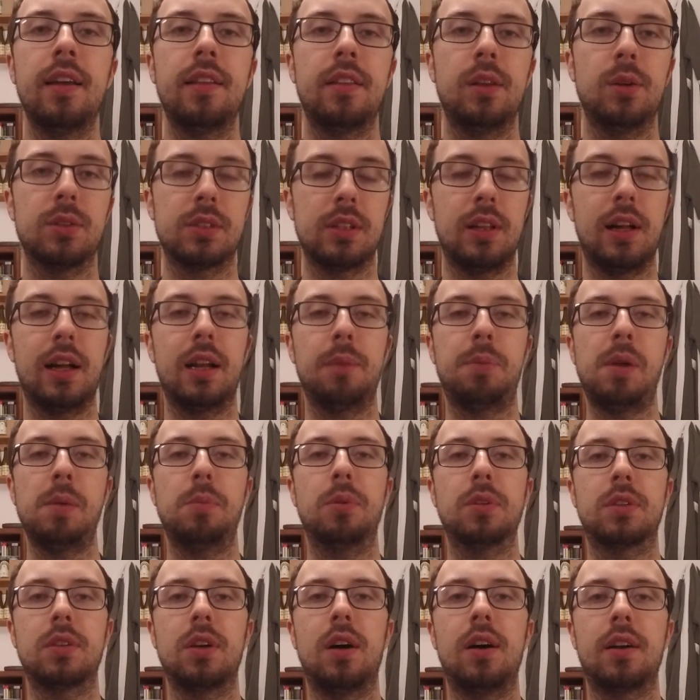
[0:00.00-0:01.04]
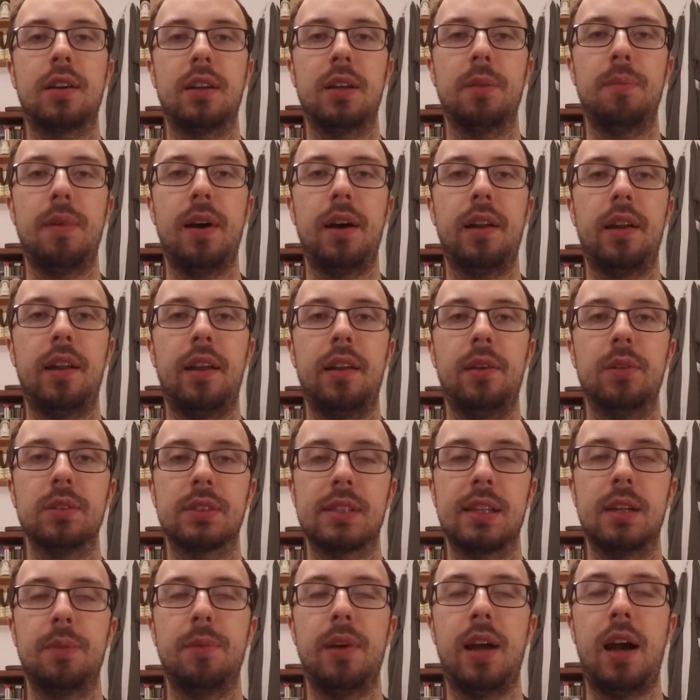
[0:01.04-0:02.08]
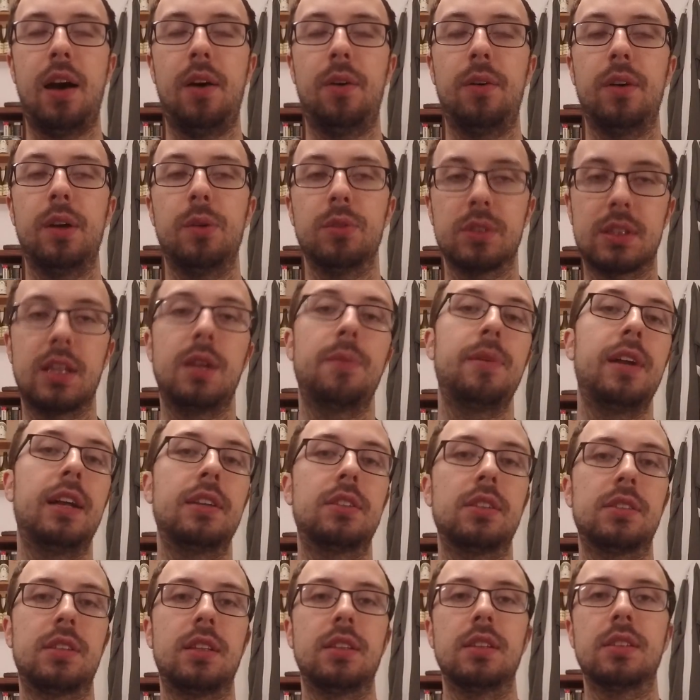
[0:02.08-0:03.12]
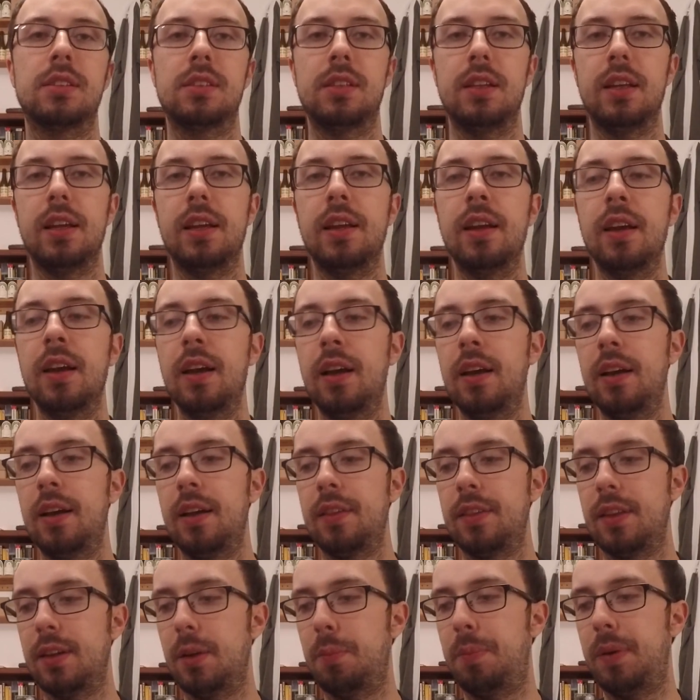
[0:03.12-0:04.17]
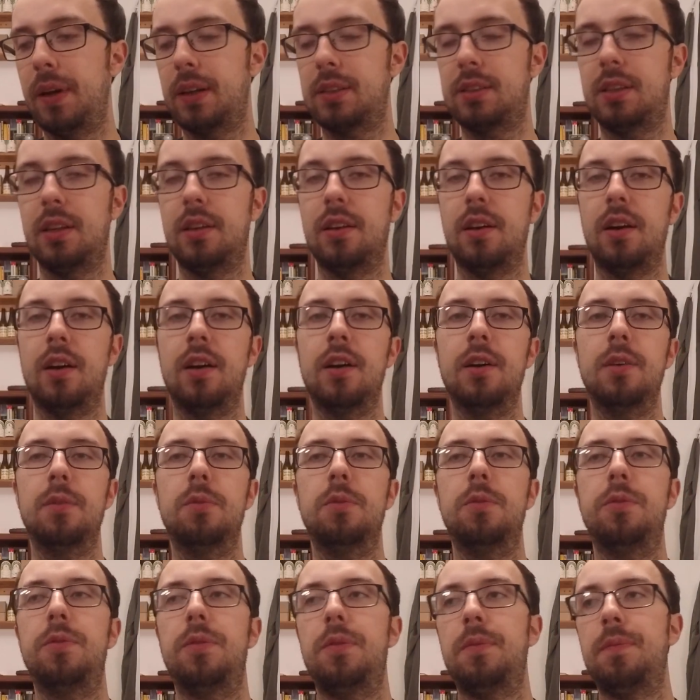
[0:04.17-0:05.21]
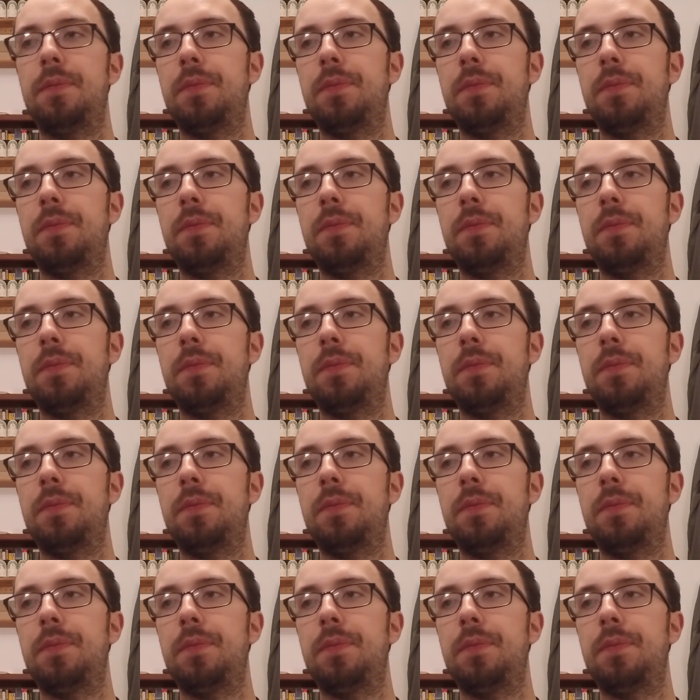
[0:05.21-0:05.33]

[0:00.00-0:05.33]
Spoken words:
there was a lot of people talking about it was going to be interesting to see the depiction of